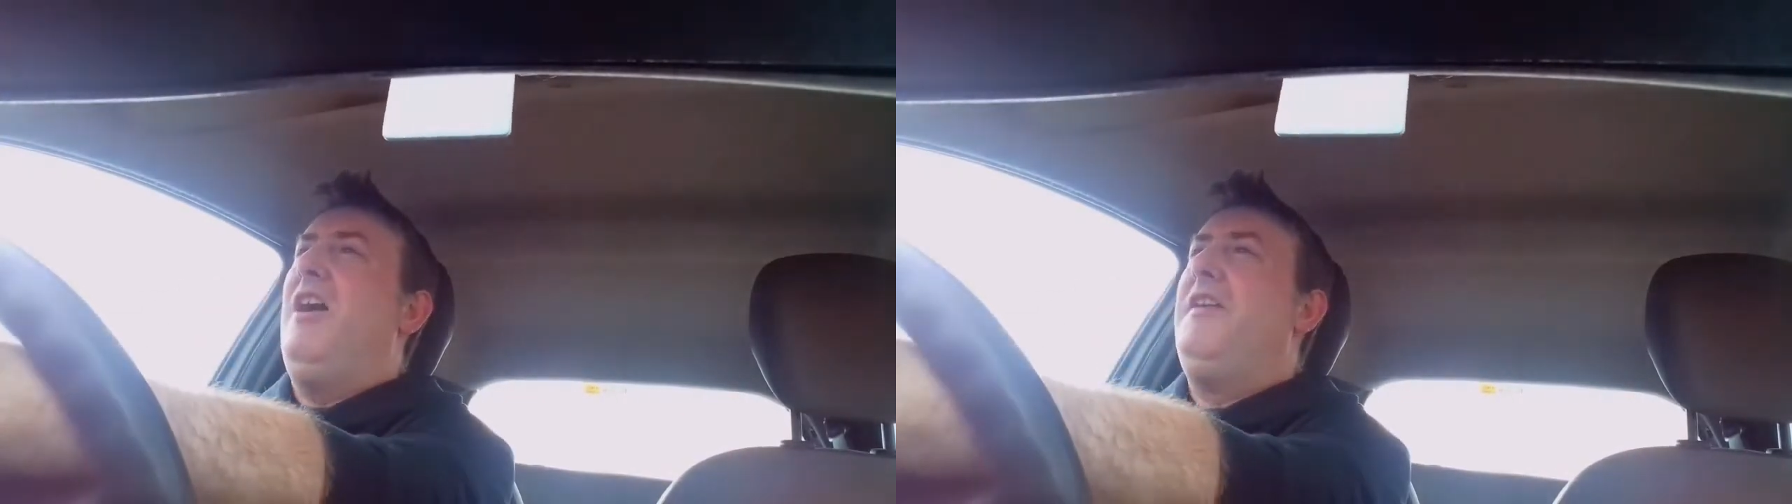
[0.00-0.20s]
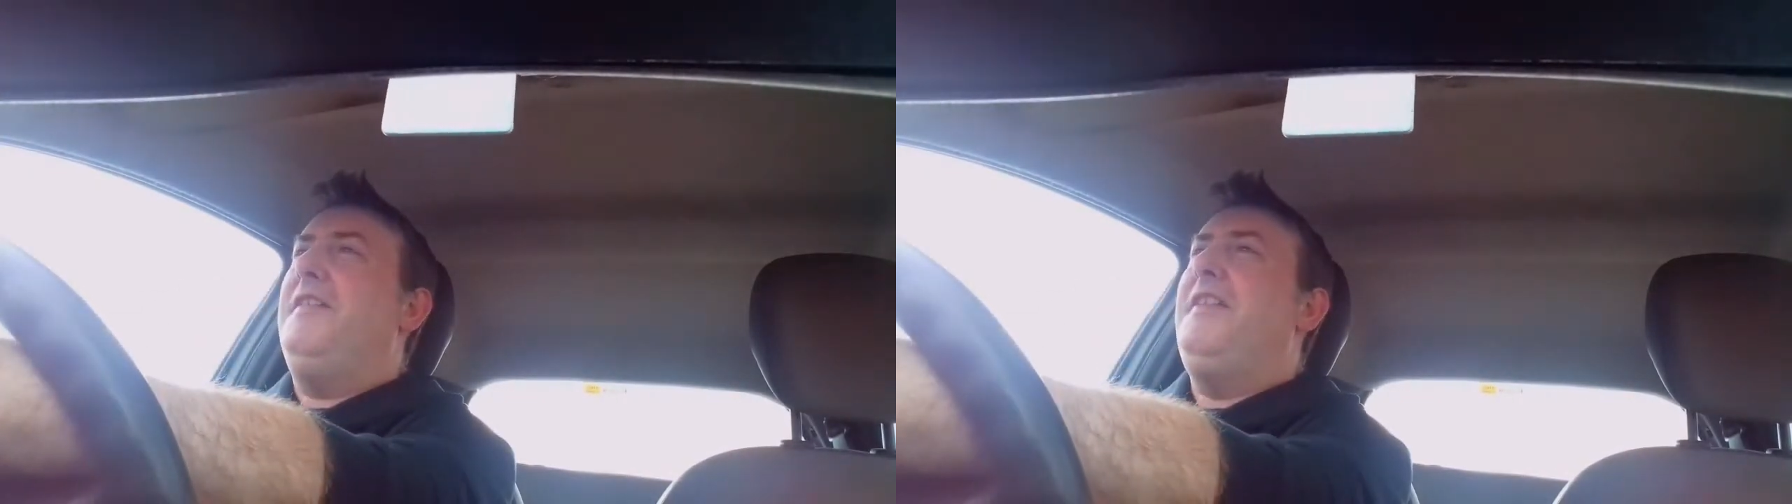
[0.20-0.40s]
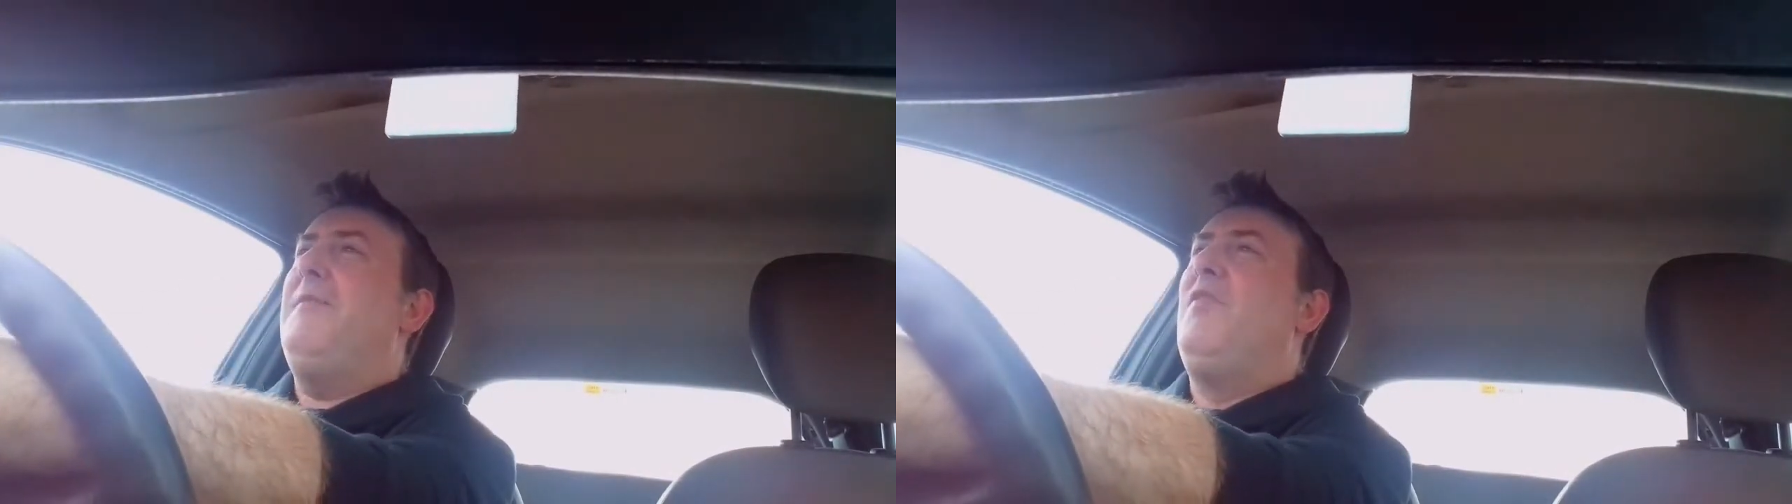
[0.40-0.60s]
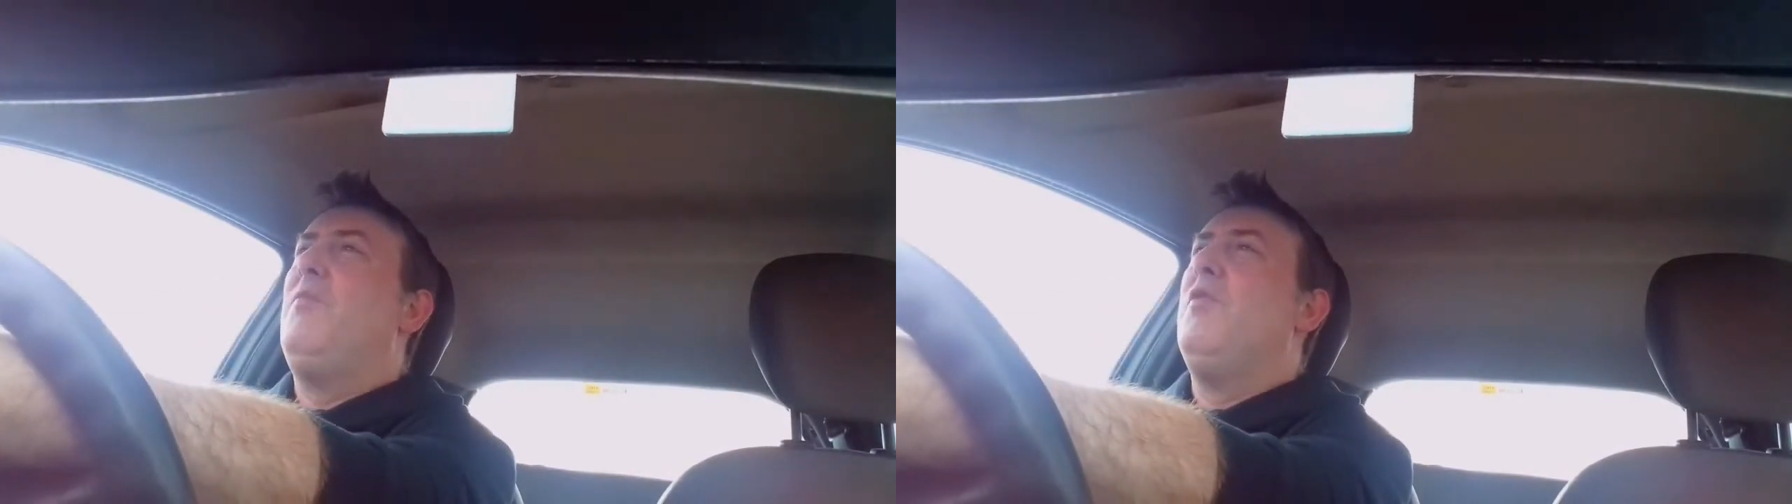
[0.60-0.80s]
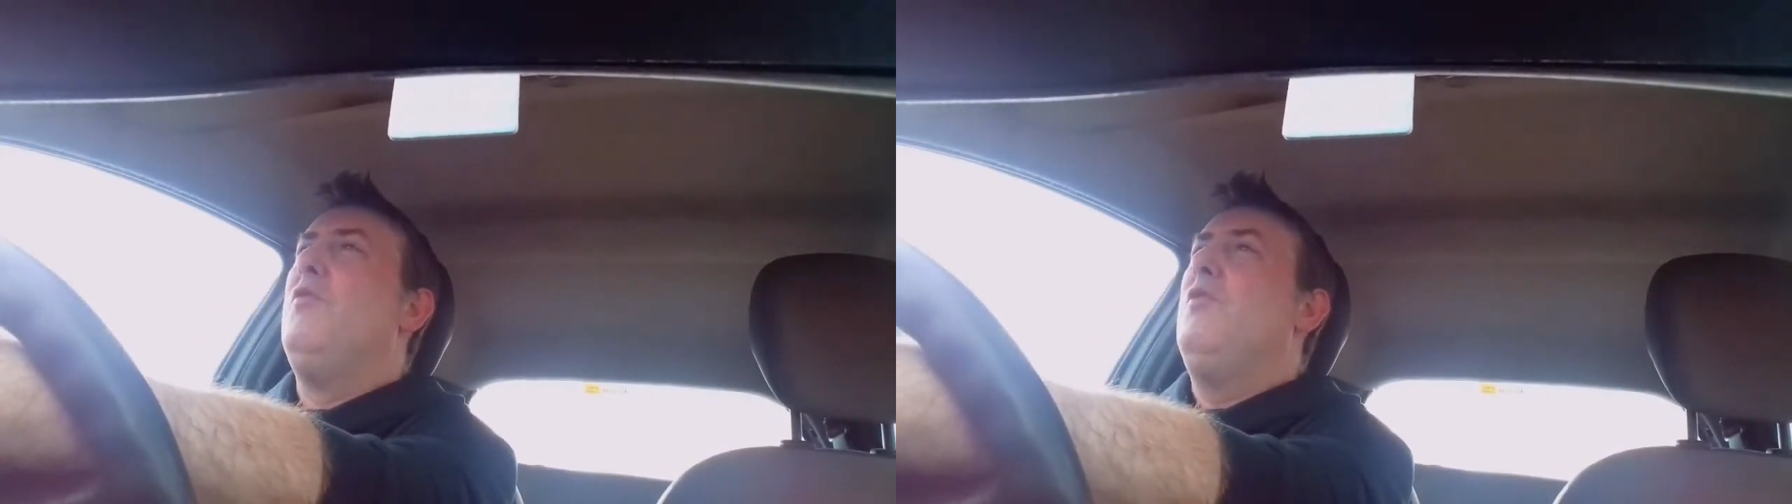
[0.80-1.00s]

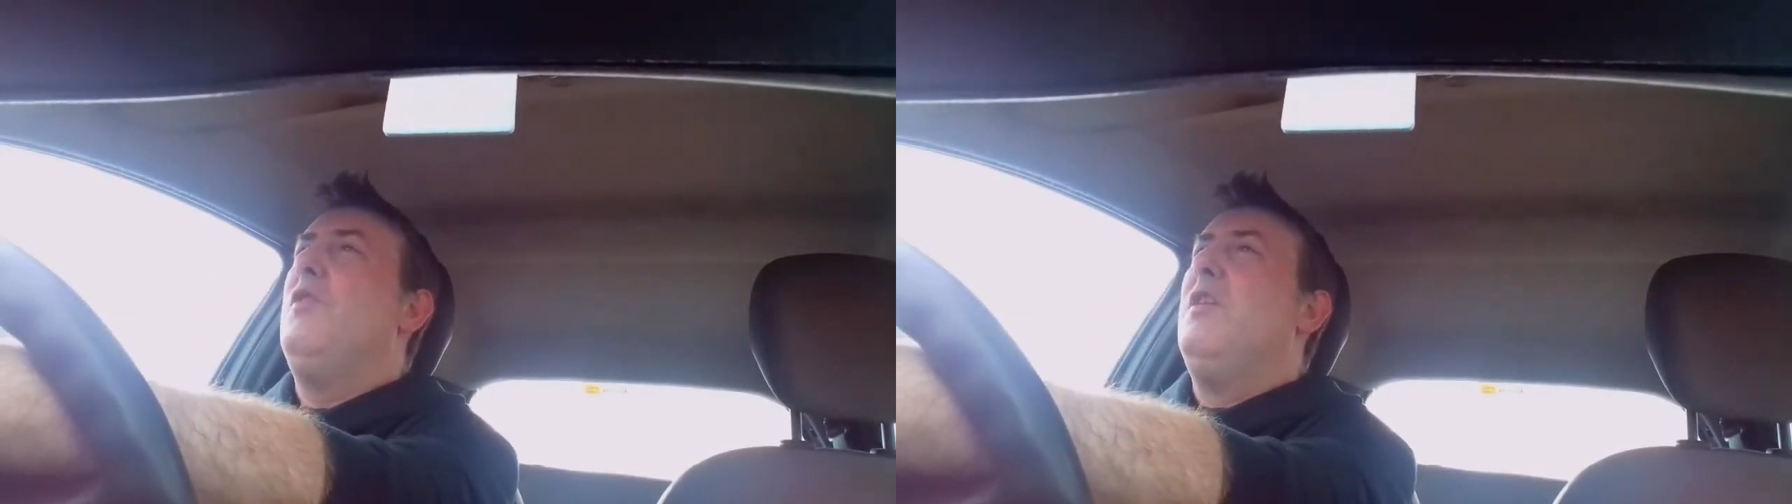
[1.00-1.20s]
unacceptable,